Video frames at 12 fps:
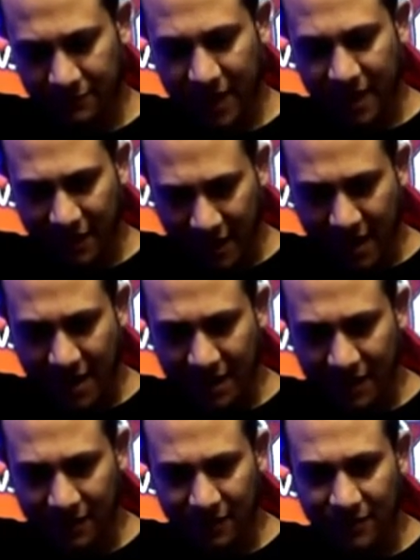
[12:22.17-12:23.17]
that
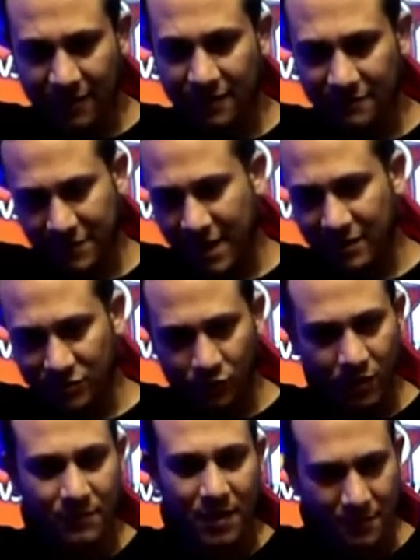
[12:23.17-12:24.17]
guy, if that's
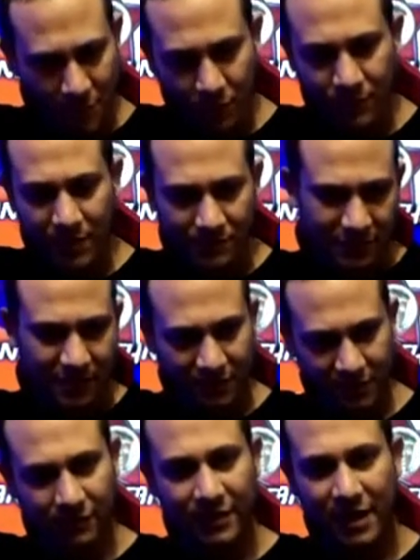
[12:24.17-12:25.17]
one of my bo peeps that
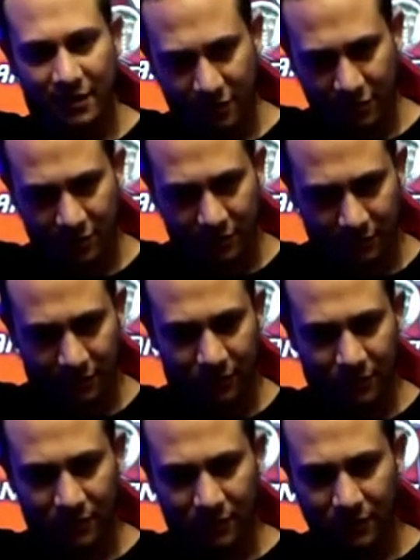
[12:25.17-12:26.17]
killed that girl,
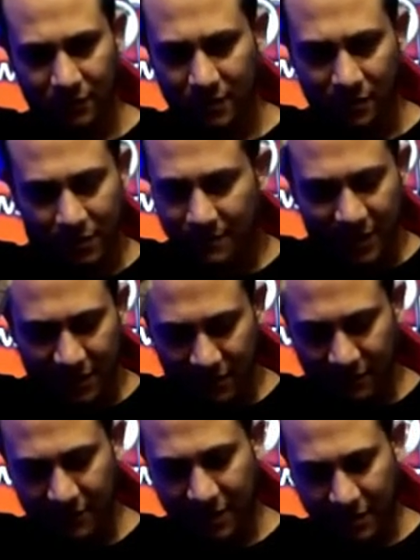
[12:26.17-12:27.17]
or I mean,
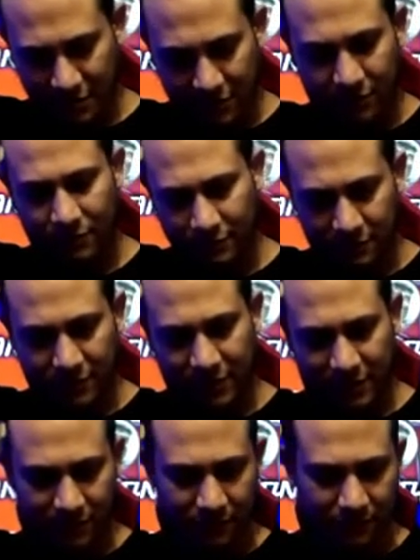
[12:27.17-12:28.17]
that girl
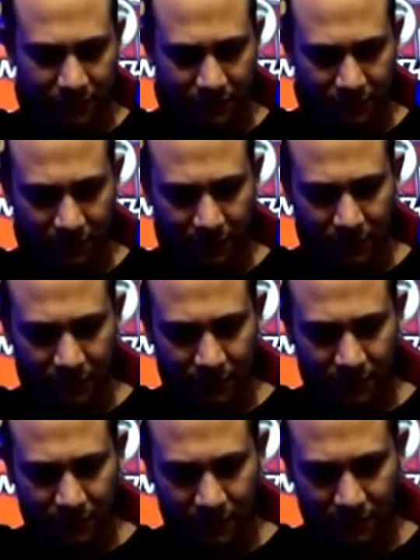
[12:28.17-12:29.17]
killed
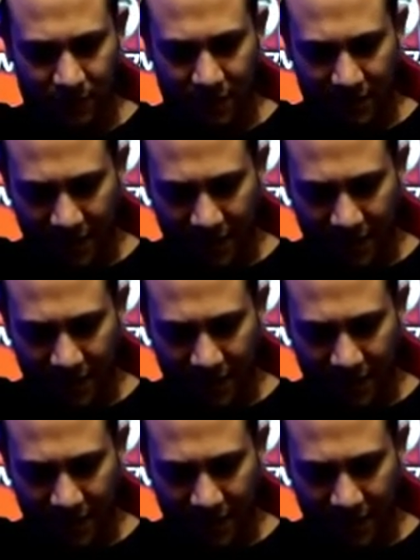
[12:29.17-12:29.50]
that